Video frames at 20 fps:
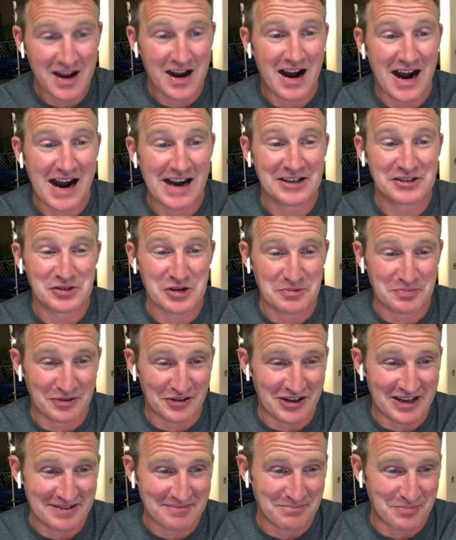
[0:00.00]

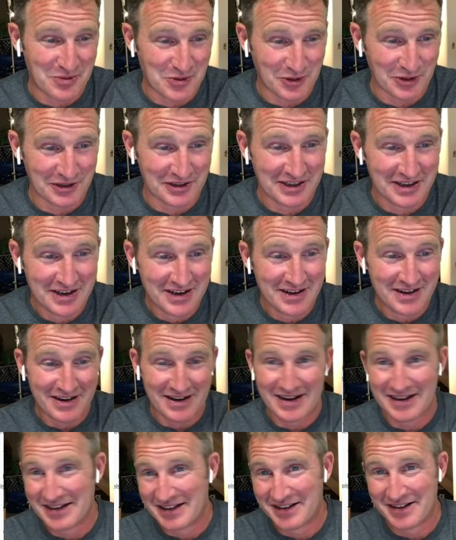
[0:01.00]
HydroBlok board
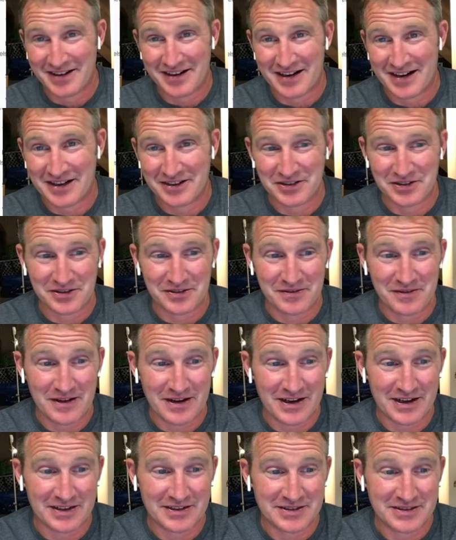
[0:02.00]
I needed 100
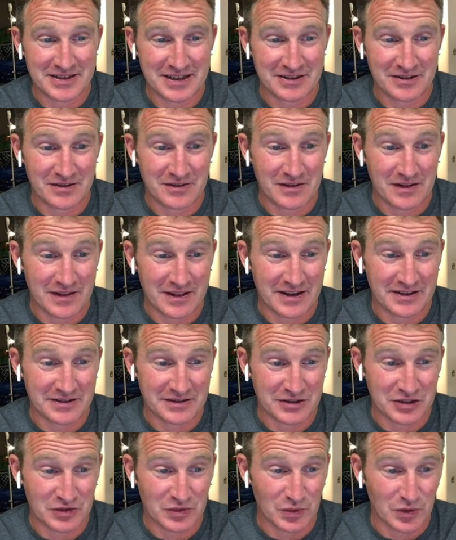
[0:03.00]
uh, set things
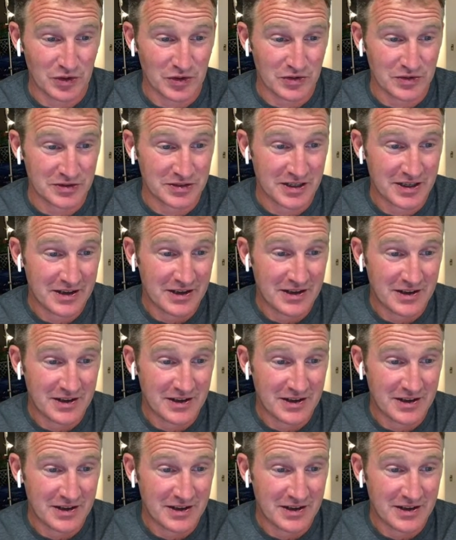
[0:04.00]
of screws,